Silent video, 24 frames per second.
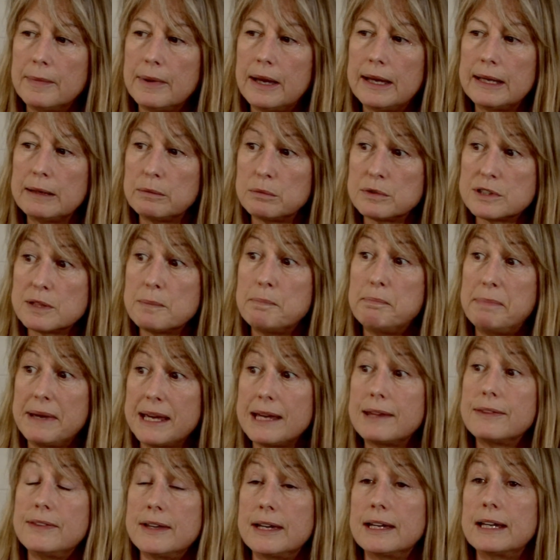It was a
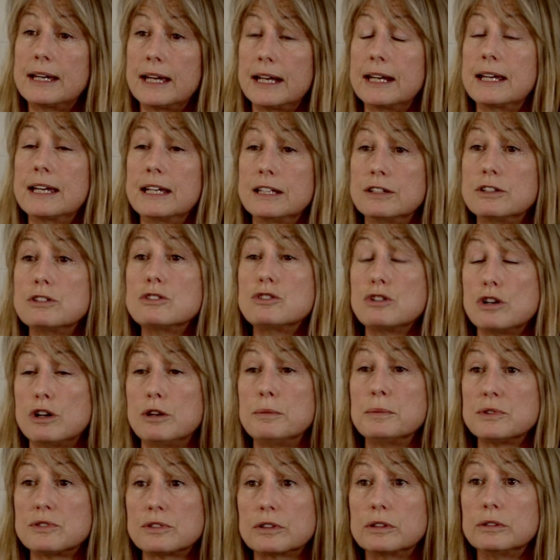big thing getting into
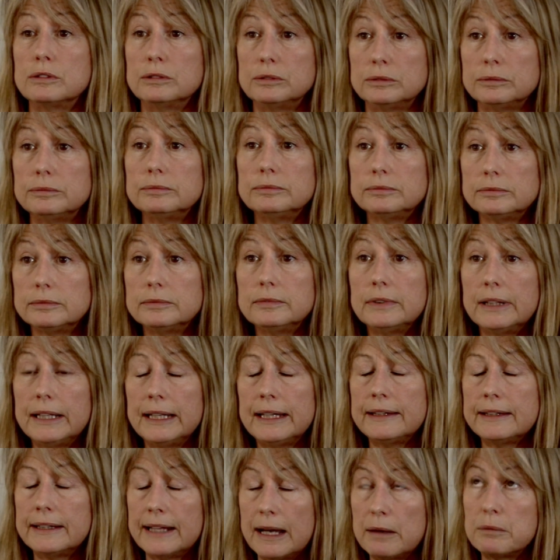drama school.
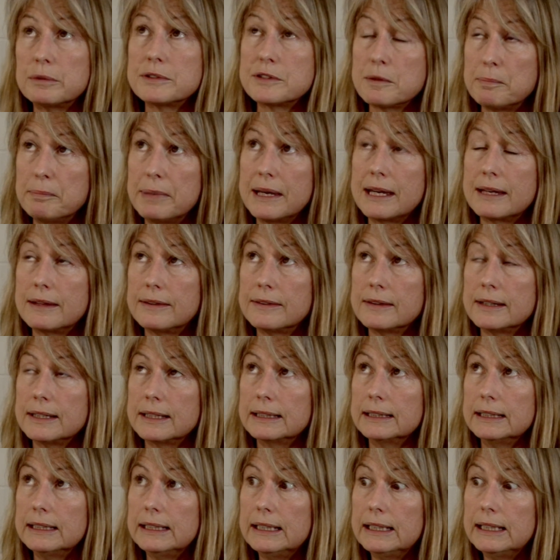That was a big thing.
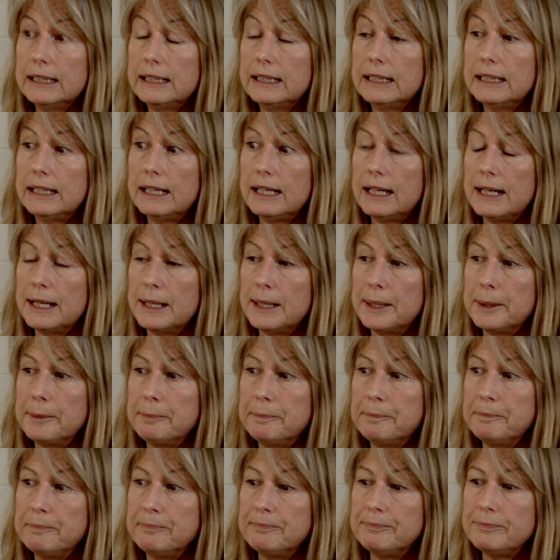
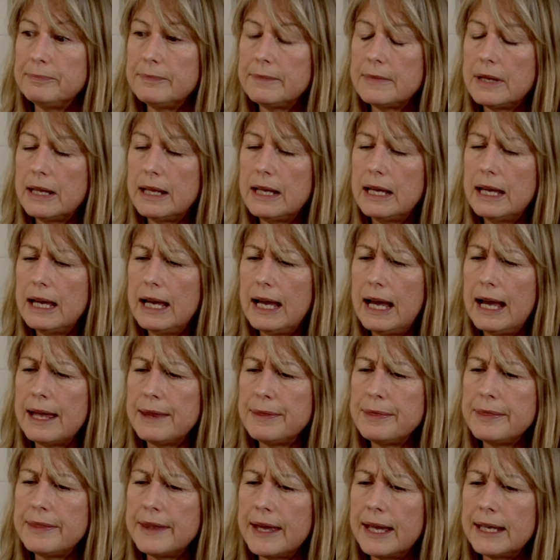
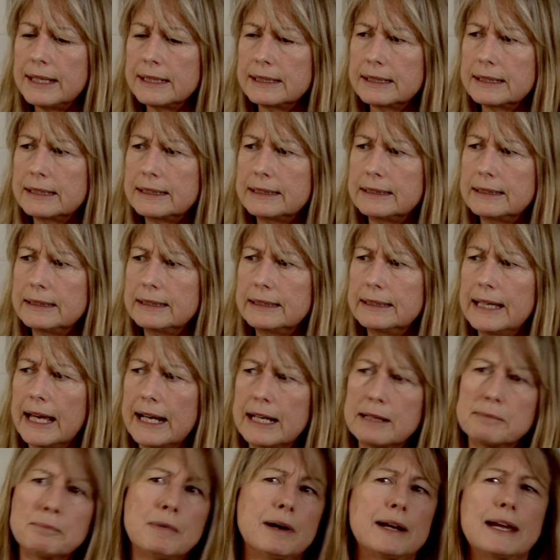And then
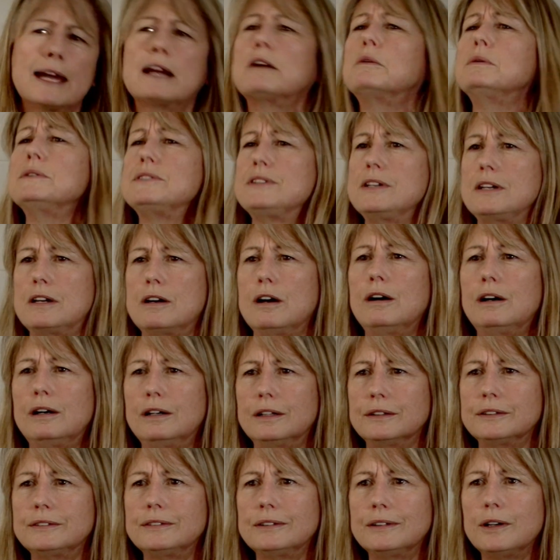getting my equity
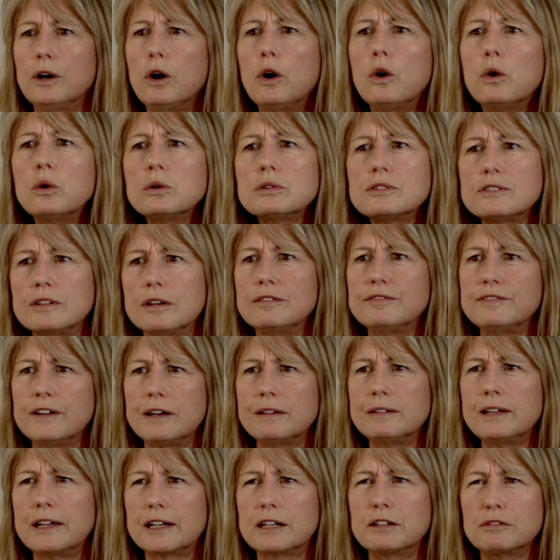card also
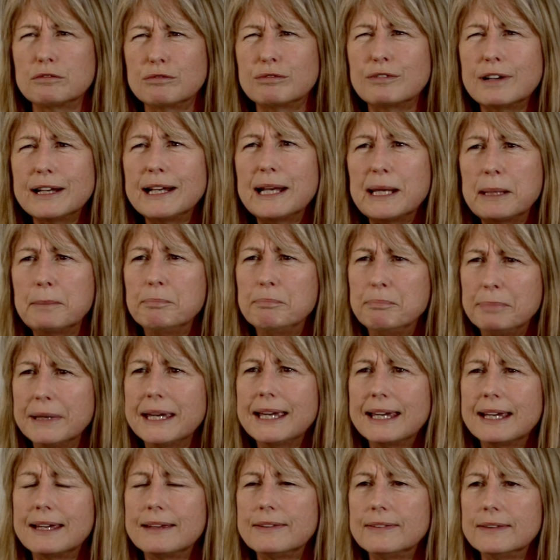felt like a really
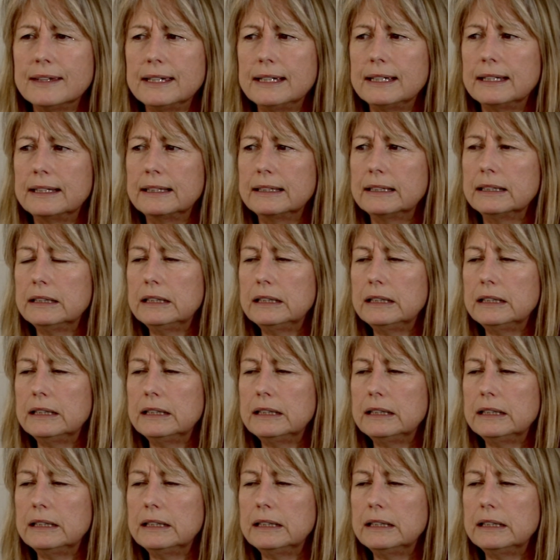big thing.